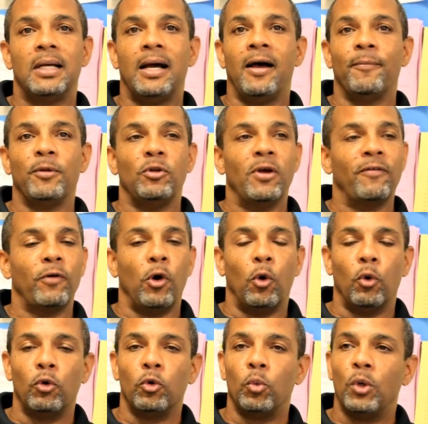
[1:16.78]
I mean, you have
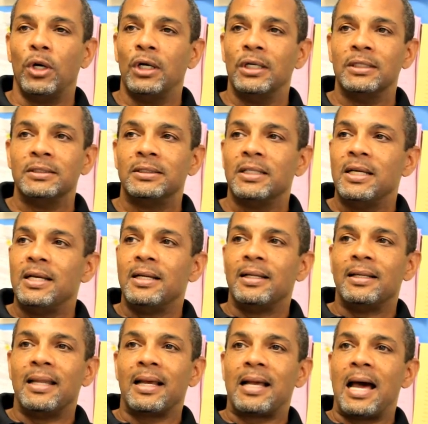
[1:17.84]
older ones
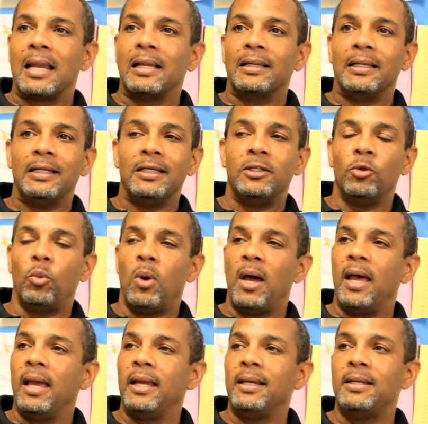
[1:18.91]
that kind of lead the
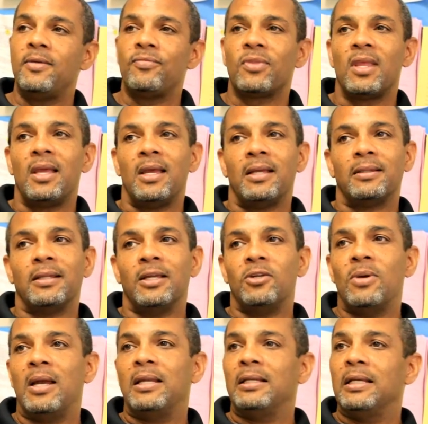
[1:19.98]
way, then
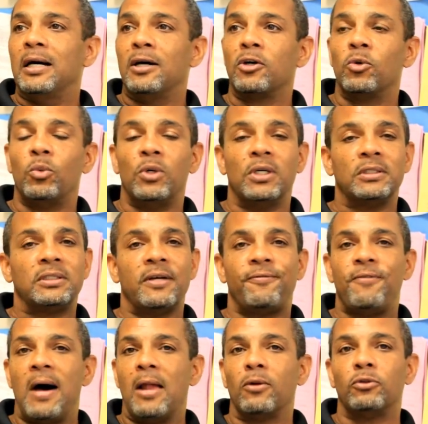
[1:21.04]
you had the younger ones that
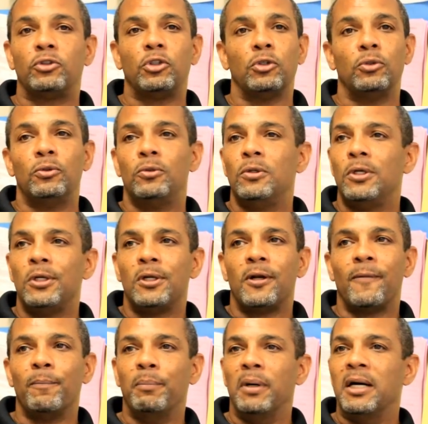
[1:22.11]
followed you,
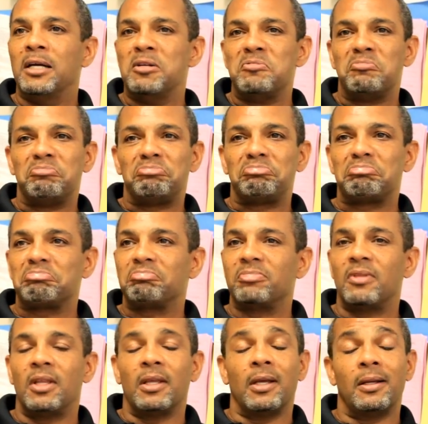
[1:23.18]
but
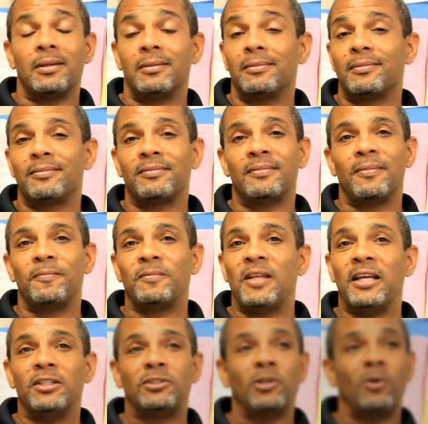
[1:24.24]
yeah,
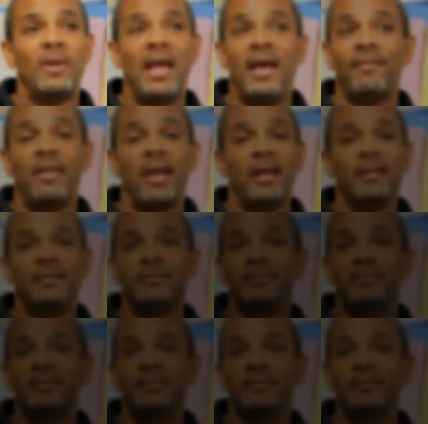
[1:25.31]
they just don't have that.